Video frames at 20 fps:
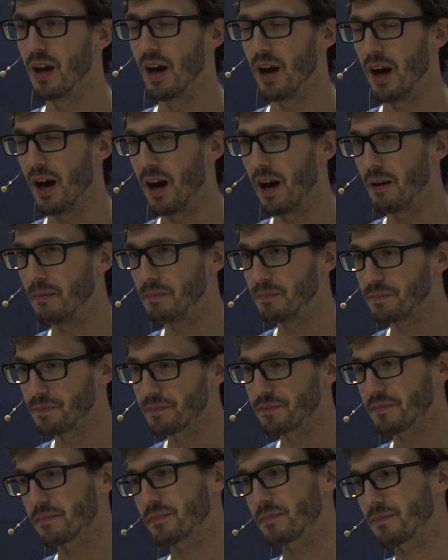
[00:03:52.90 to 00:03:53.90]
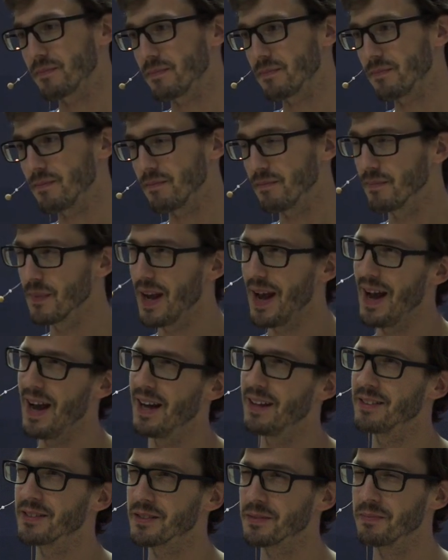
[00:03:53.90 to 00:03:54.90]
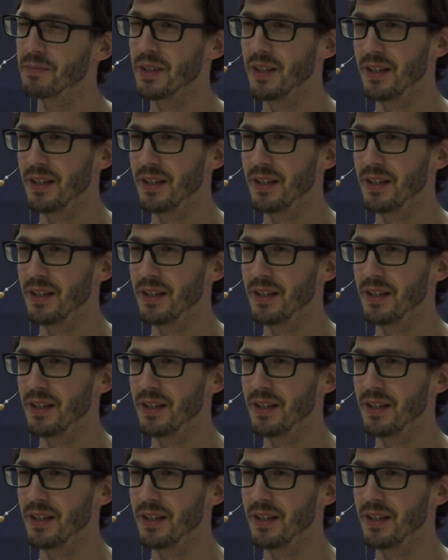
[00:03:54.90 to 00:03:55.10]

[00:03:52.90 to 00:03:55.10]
And